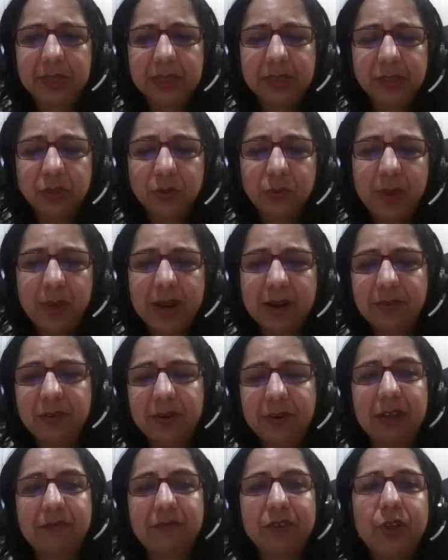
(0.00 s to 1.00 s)
so where
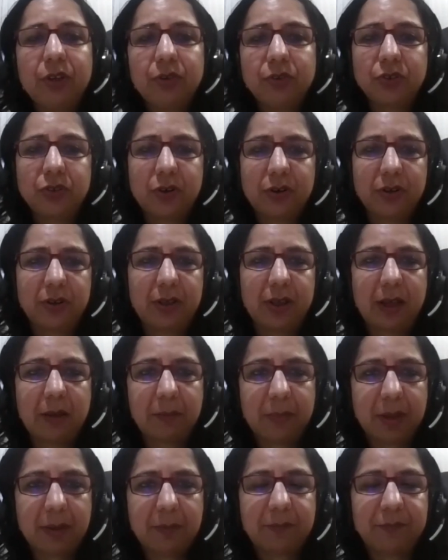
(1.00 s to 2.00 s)
the revenue is going to
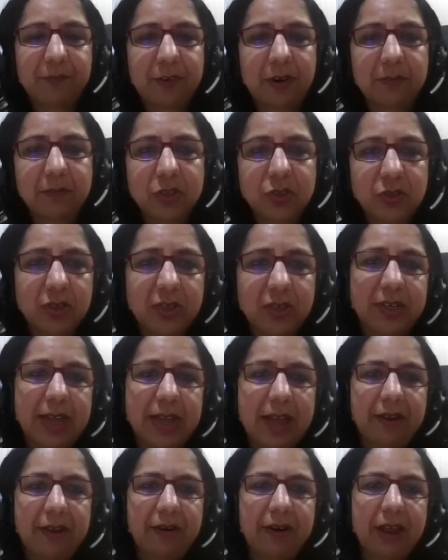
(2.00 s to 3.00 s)
come up from. So the
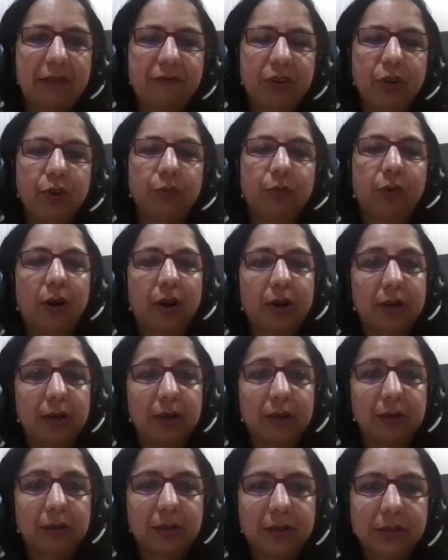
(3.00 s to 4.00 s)
entire revenue
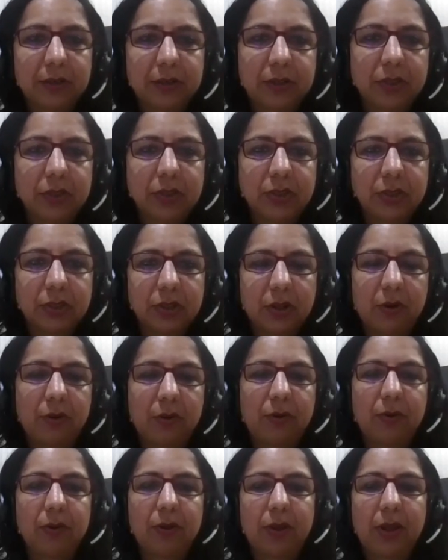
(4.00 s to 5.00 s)
model.
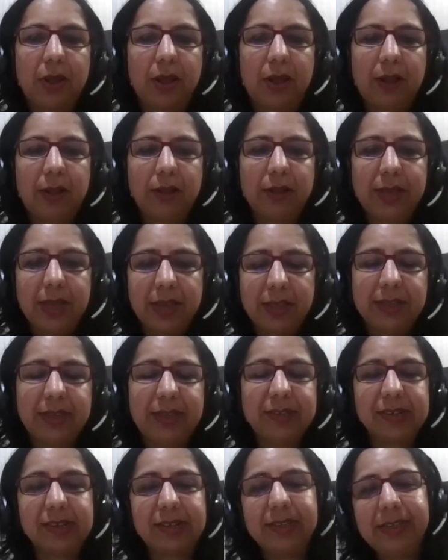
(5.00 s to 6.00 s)
So
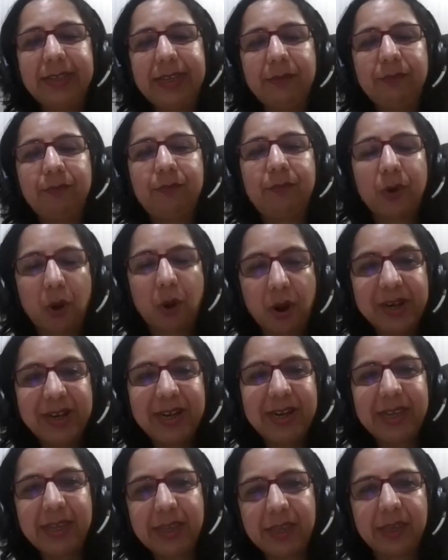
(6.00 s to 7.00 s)
these are the
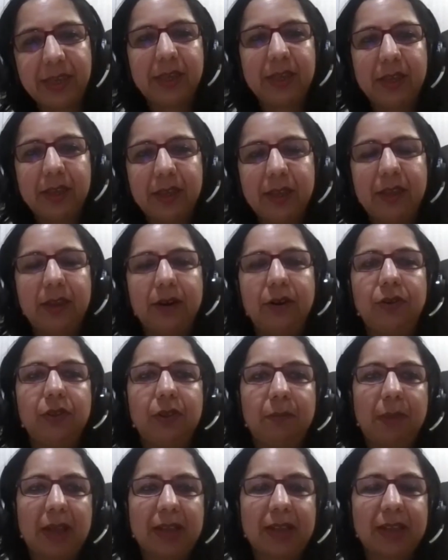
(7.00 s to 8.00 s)
broadly
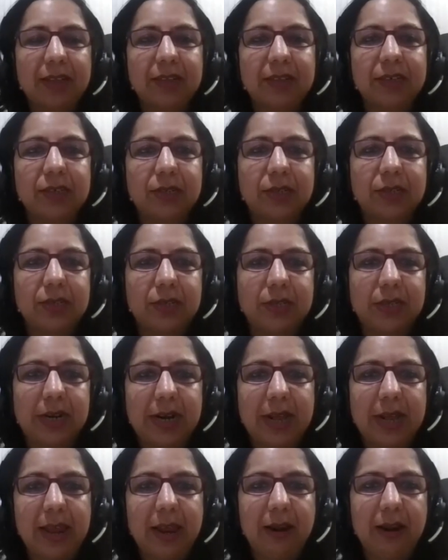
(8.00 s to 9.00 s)
the buckets
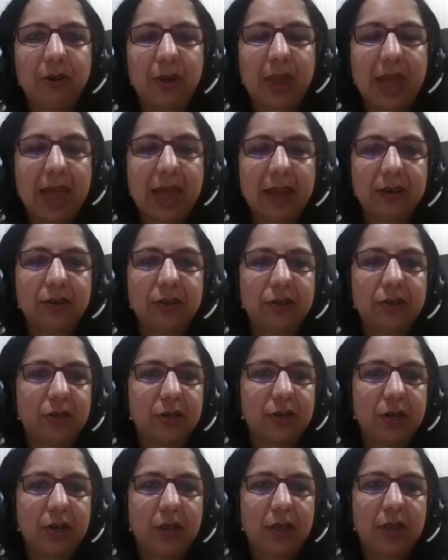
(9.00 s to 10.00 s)
that I look at
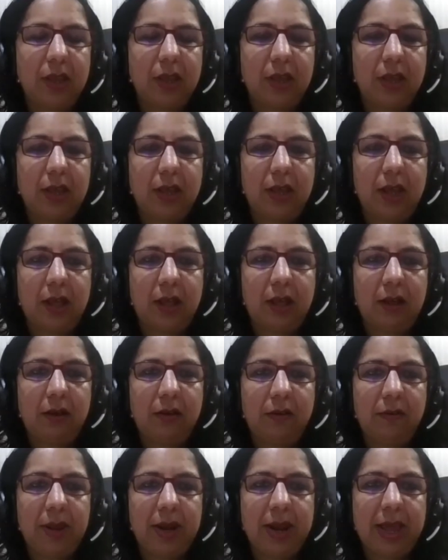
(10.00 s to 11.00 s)

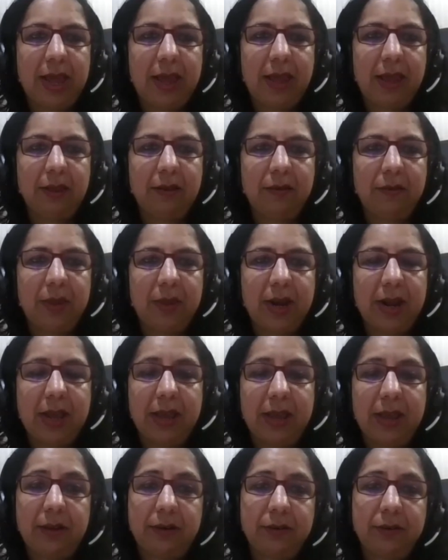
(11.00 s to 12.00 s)
when
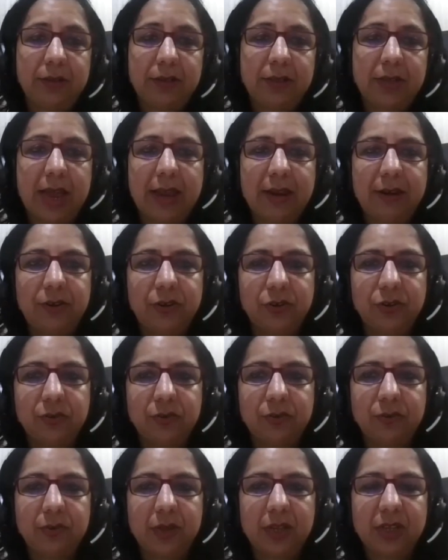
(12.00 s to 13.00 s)
I decide
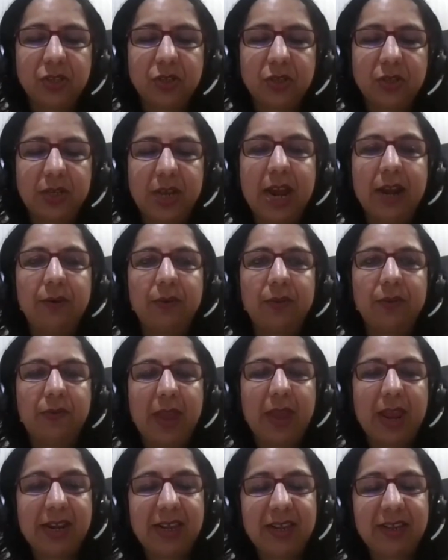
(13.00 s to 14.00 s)
to associate with
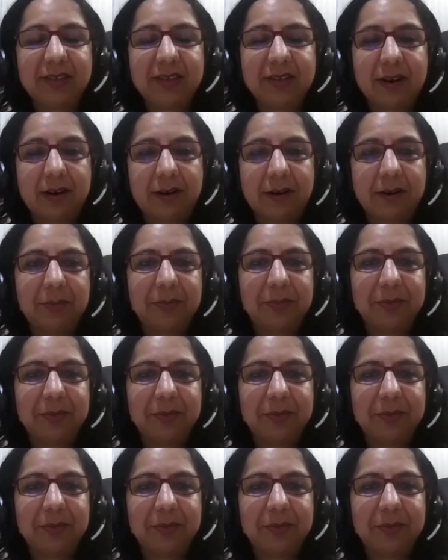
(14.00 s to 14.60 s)
any startup.